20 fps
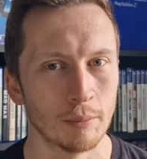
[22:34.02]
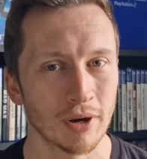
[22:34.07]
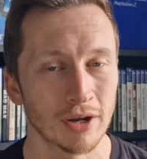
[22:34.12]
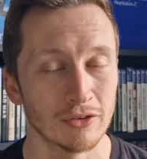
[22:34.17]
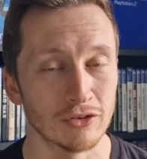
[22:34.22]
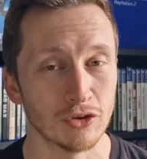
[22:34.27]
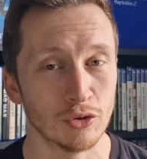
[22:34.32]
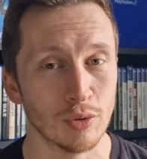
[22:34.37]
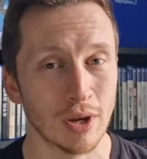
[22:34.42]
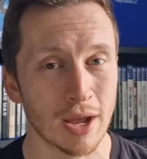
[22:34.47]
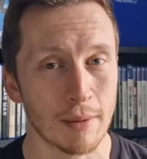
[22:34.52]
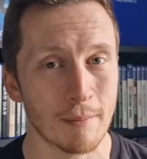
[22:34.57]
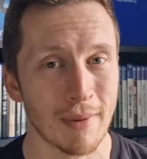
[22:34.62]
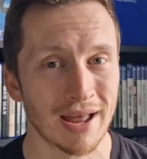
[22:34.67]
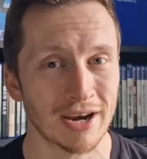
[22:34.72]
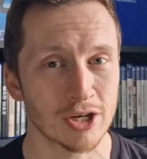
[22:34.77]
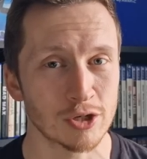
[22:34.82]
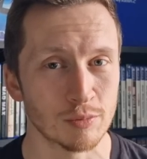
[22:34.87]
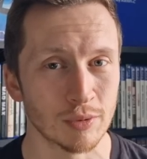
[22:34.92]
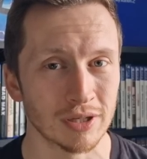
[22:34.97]
but I do like
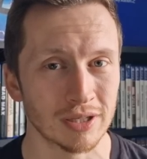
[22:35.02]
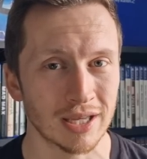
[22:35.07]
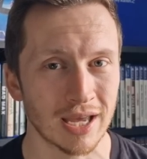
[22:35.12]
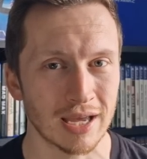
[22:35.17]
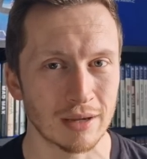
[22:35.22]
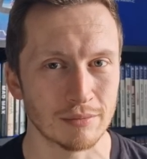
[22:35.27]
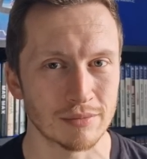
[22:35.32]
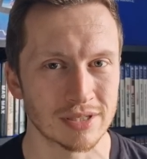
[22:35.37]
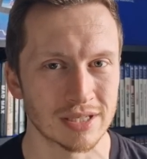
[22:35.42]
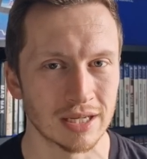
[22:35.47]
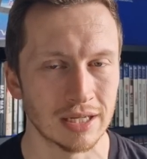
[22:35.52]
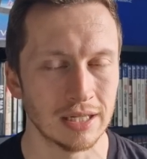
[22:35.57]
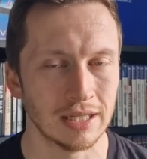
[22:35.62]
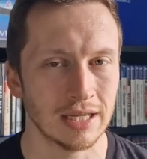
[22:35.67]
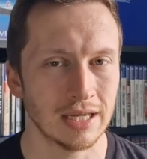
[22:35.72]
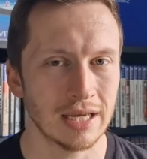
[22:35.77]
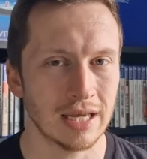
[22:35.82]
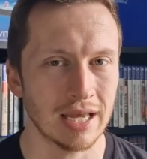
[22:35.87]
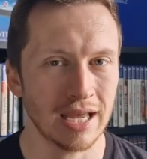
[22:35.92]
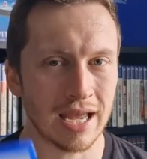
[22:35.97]
management games.
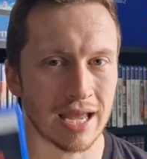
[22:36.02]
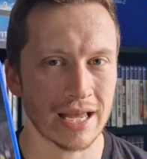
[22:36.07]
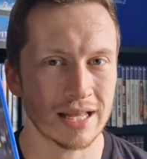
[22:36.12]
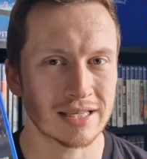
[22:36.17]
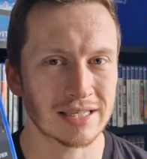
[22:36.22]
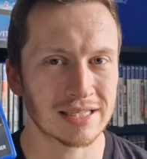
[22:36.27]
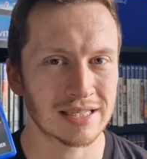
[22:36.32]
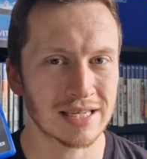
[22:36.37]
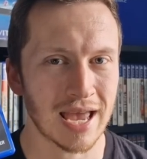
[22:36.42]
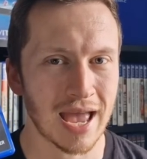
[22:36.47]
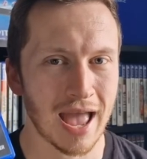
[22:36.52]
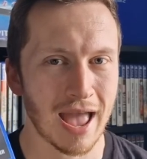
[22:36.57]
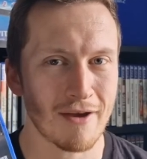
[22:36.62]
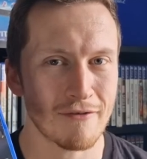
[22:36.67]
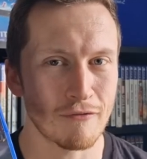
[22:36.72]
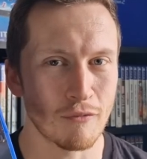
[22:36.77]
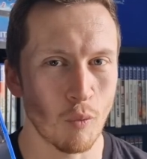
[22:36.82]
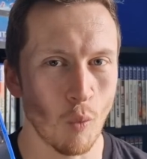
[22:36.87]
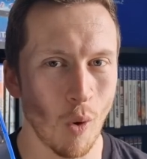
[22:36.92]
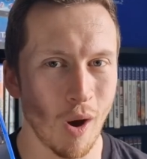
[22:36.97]
It's
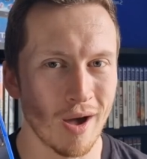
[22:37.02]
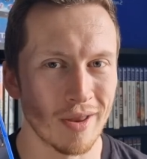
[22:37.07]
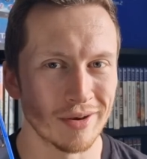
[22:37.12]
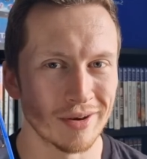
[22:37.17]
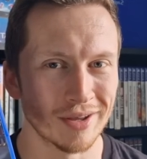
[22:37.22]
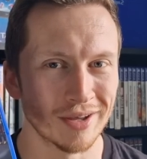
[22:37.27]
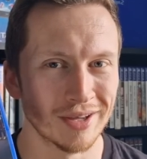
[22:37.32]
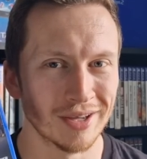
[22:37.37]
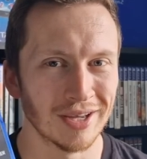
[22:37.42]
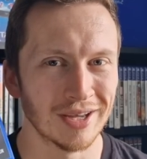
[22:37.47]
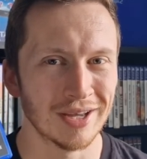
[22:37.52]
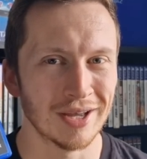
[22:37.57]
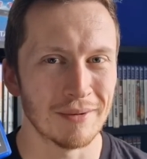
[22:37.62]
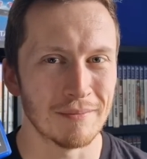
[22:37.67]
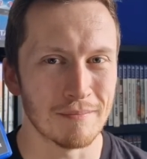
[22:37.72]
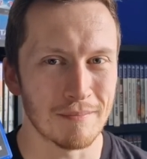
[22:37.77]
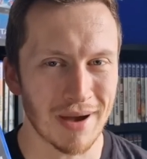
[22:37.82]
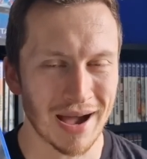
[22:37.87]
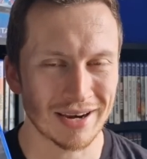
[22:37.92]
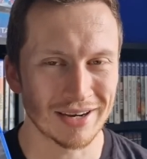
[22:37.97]
F one
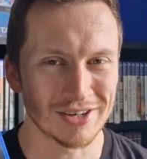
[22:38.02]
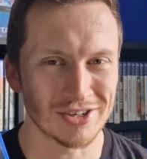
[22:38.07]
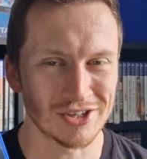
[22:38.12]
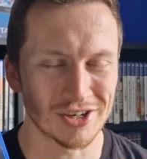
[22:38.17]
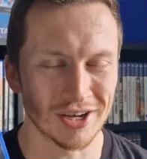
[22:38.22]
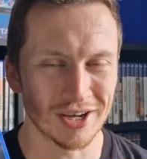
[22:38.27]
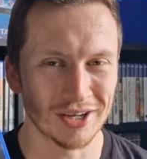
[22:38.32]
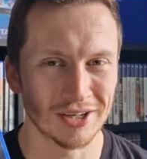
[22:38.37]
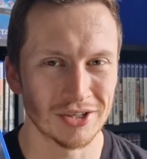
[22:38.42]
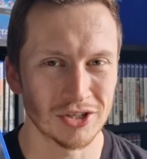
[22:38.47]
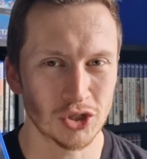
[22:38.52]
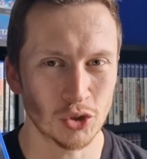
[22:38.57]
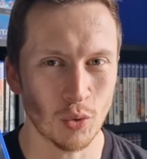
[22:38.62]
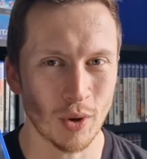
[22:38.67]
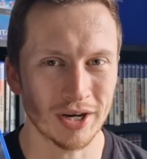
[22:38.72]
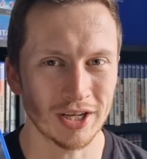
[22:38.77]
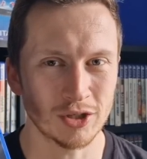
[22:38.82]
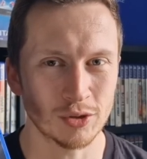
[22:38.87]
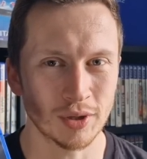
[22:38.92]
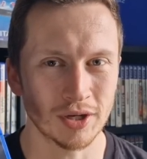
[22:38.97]
Manager
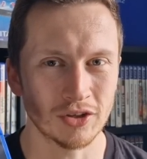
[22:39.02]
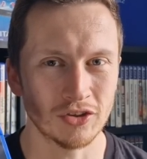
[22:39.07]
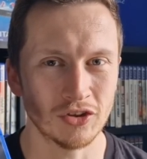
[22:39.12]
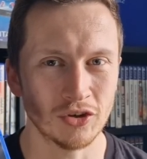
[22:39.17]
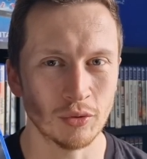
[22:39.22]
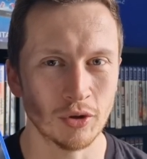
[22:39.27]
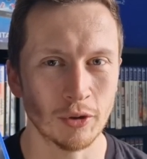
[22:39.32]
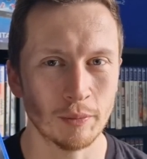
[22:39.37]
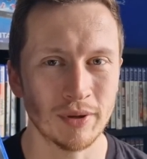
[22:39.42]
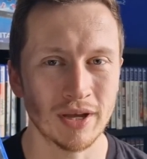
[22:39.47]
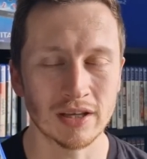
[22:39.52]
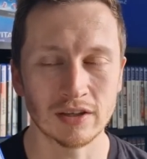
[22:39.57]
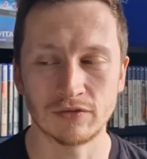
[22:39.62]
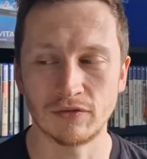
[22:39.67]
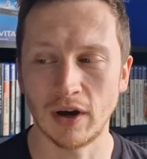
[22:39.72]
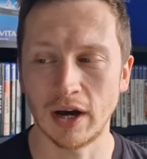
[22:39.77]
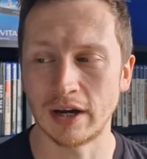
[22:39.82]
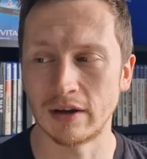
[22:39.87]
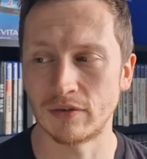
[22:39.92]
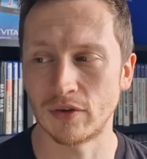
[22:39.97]
twenty twenty-two on the P S
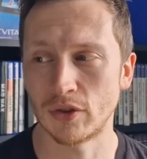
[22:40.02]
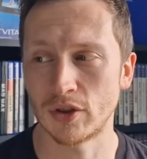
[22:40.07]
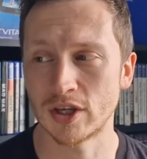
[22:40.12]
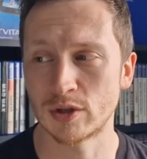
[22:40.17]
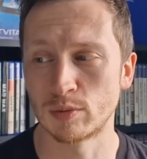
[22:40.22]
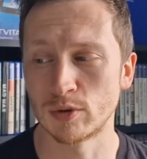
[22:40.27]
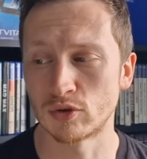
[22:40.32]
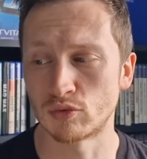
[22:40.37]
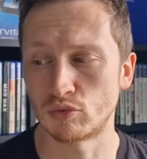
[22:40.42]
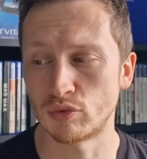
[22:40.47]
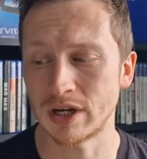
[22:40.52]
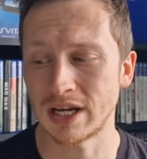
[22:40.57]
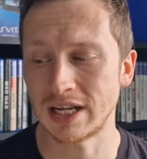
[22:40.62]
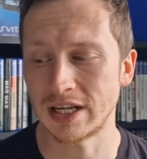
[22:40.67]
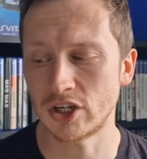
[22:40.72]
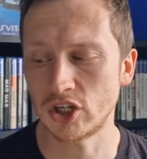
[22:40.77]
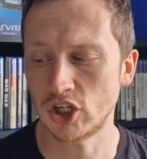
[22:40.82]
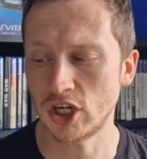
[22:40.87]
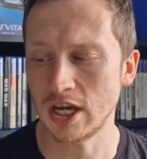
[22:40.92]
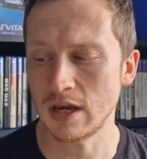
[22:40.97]
five. This was really
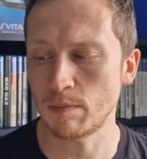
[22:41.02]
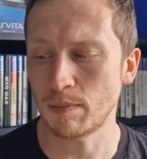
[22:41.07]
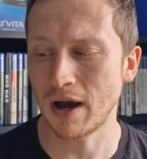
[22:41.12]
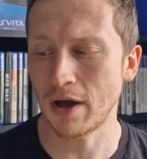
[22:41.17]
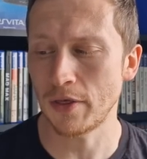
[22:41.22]
cheap.